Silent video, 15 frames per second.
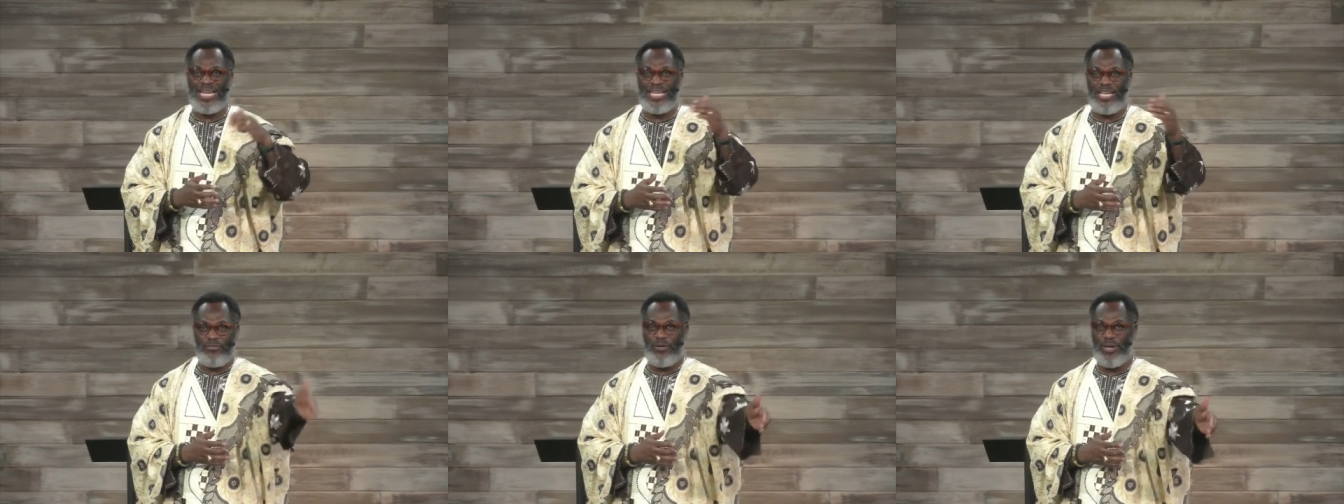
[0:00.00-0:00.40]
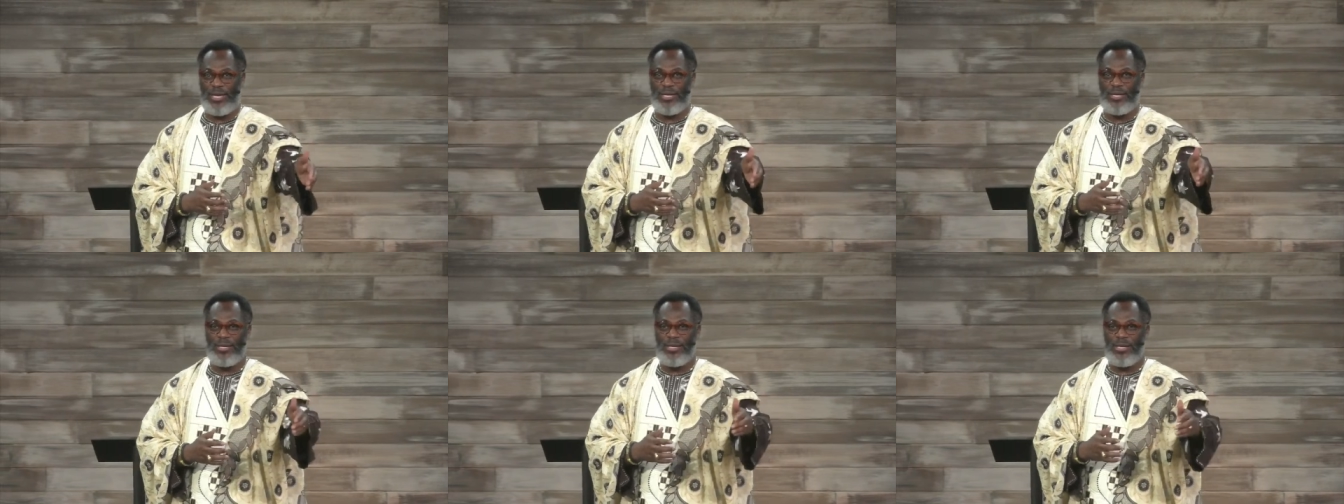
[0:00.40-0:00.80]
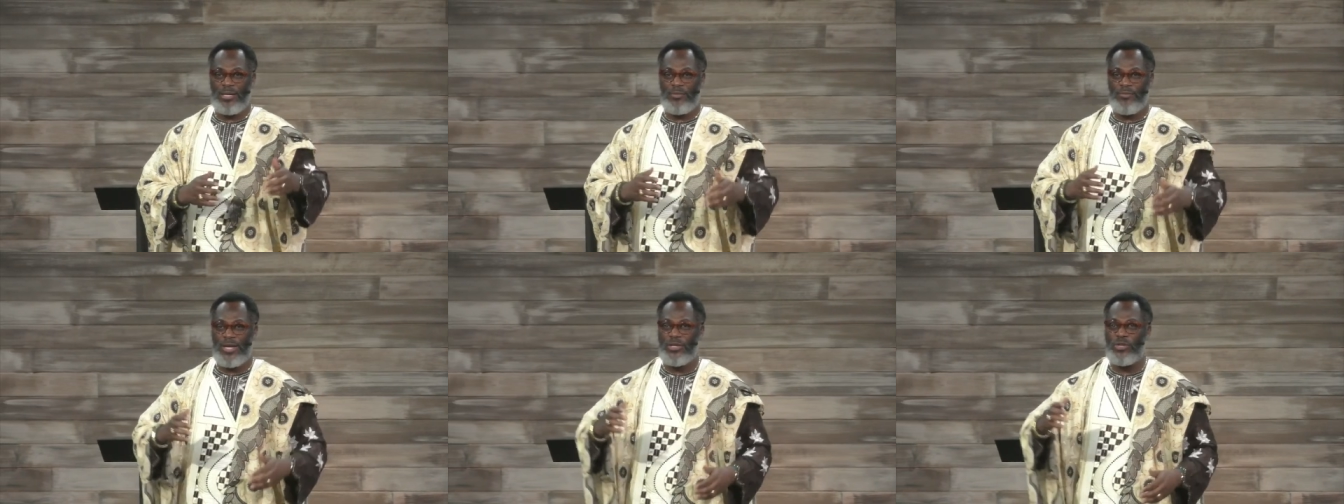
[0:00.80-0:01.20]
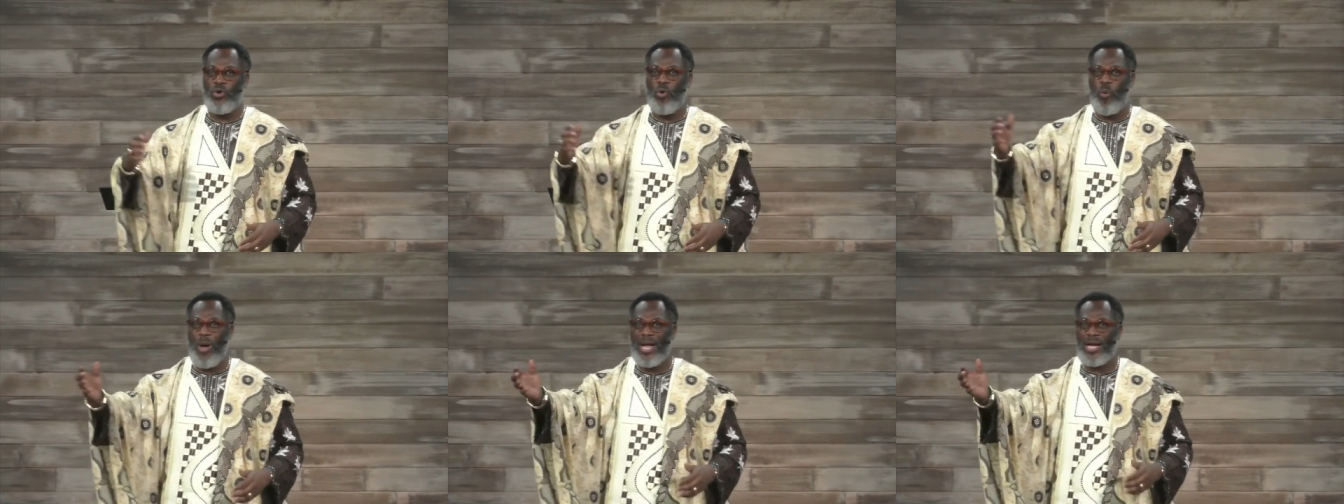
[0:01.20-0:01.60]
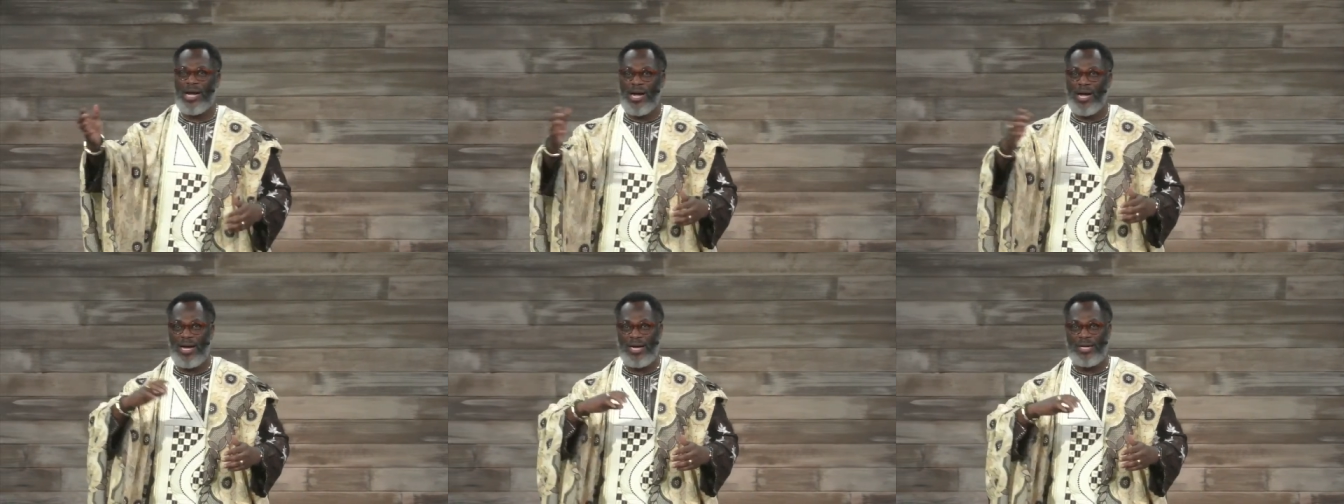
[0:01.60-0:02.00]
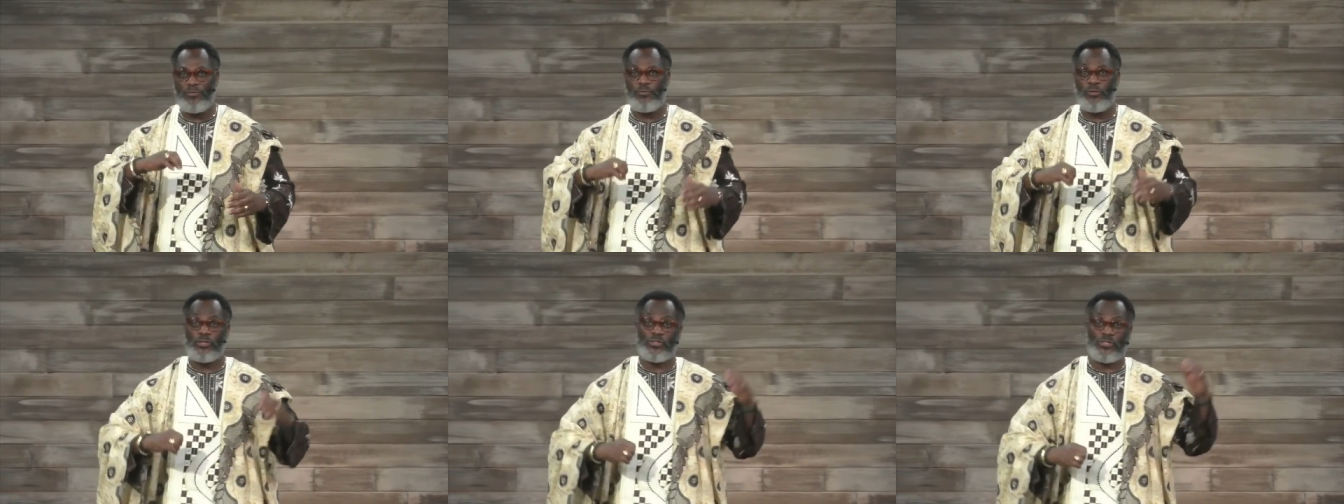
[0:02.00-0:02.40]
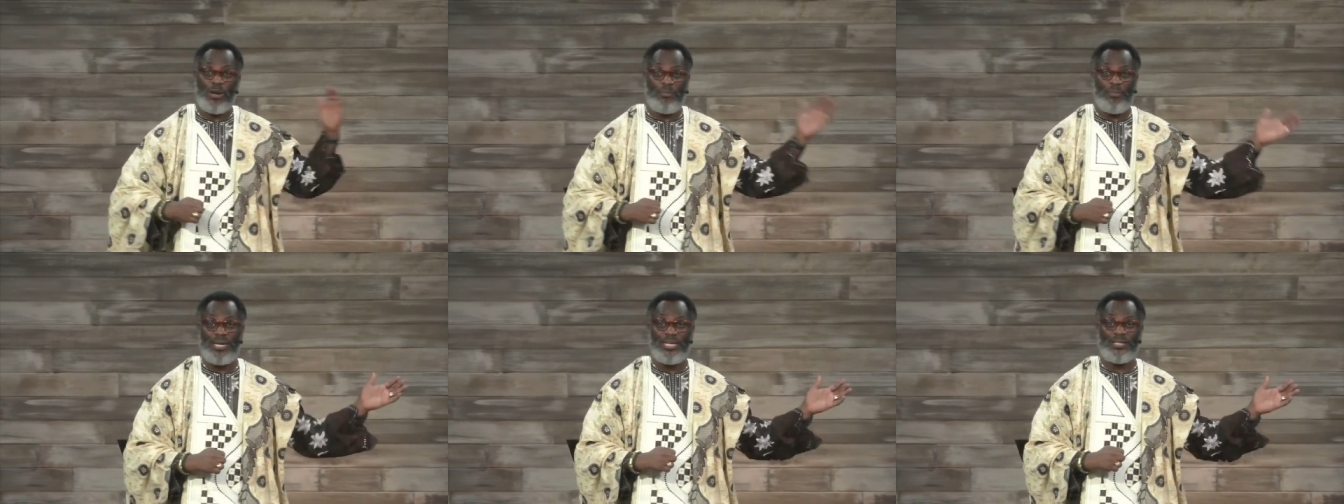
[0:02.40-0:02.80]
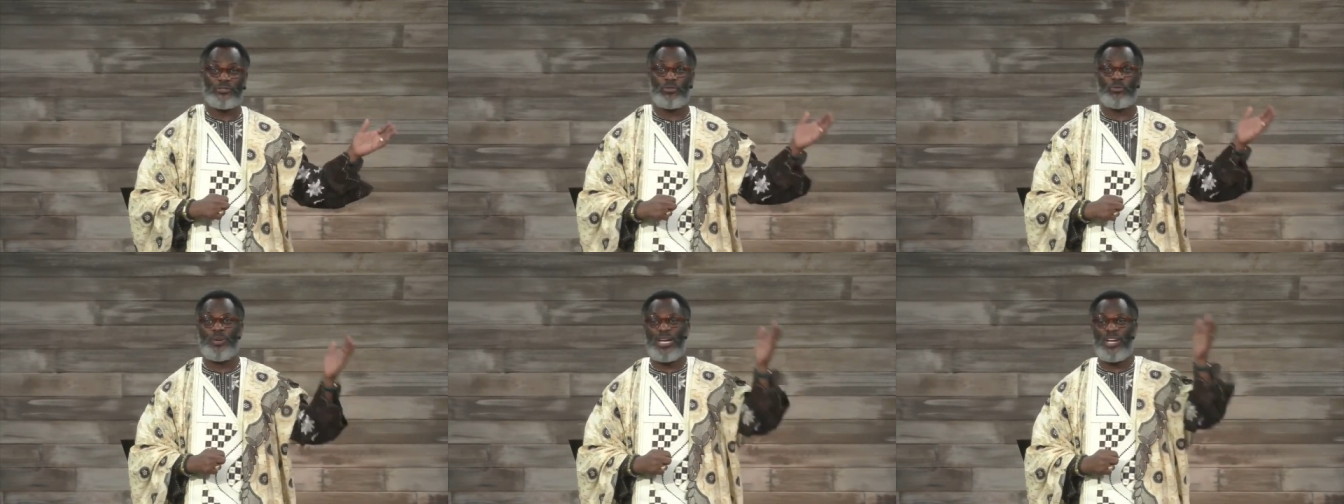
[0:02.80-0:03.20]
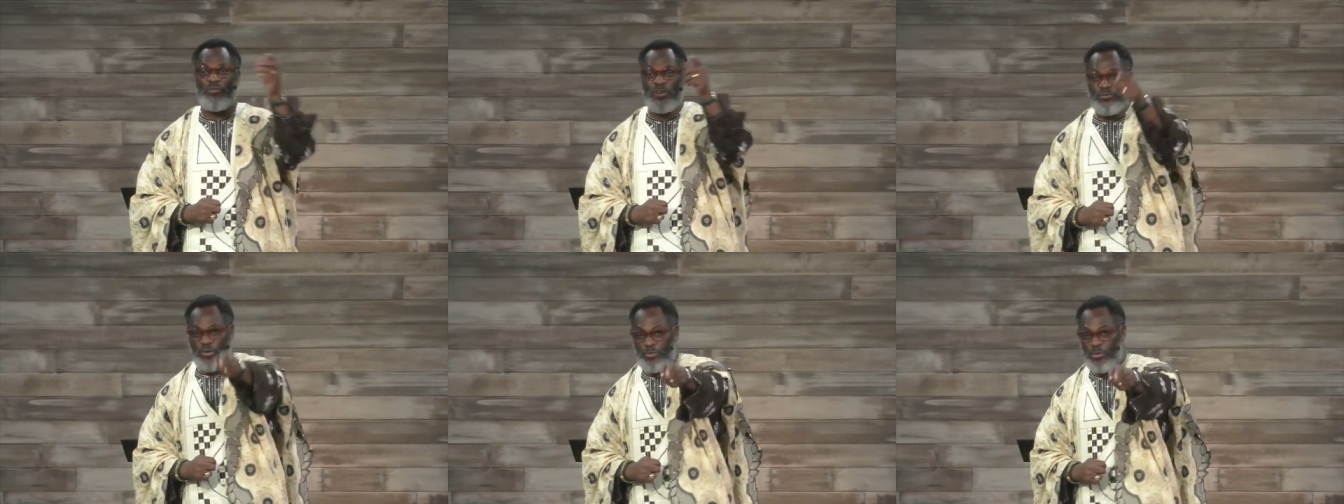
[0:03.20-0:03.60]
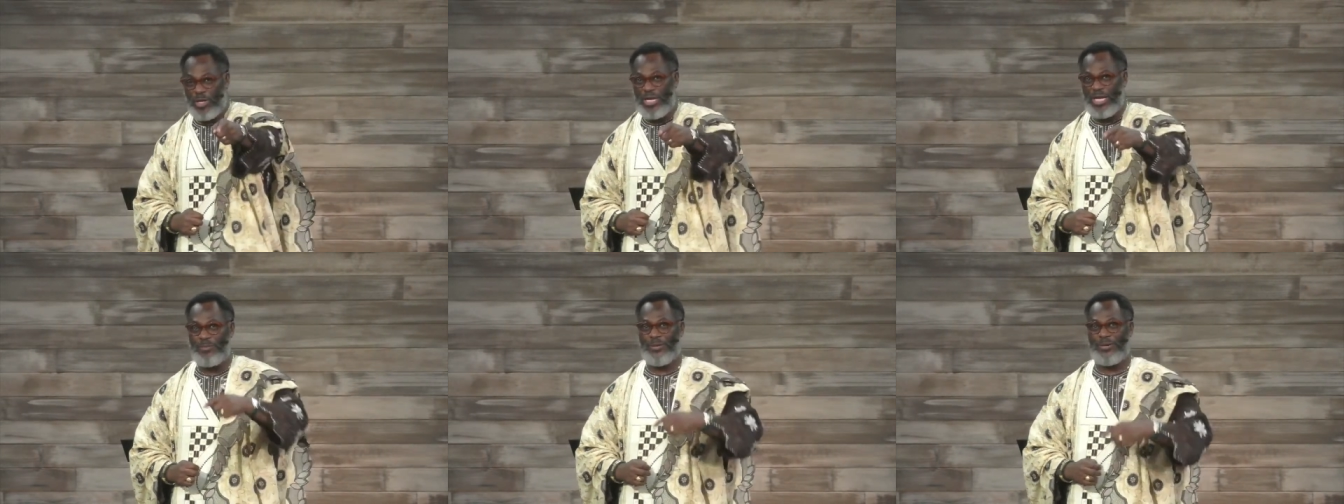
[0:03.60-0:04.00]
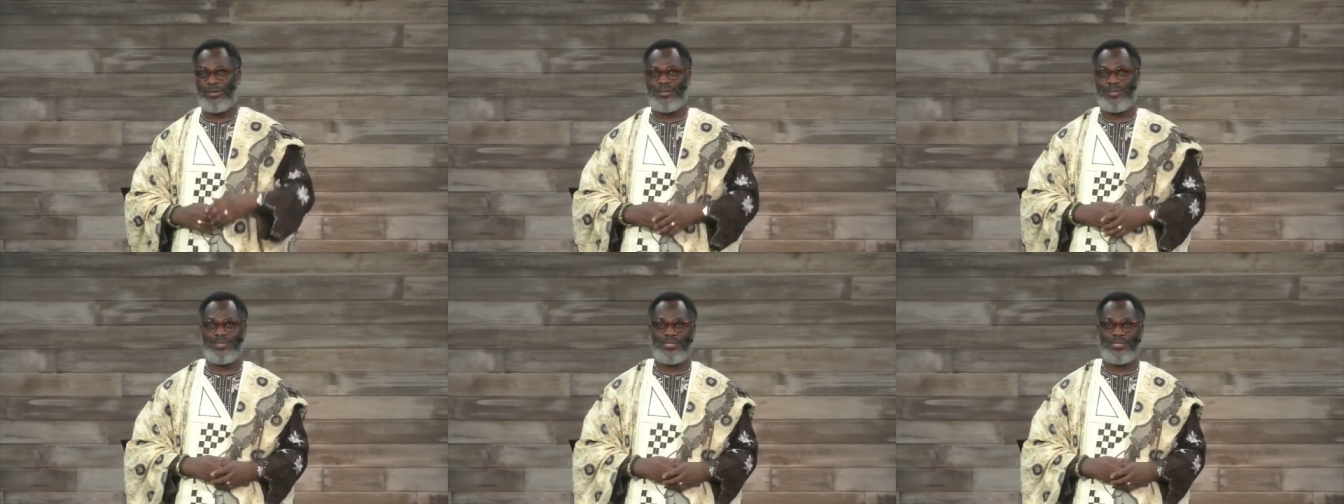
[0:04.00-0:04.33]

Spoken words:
giving, then you work hard for somebody to benefit from your labor.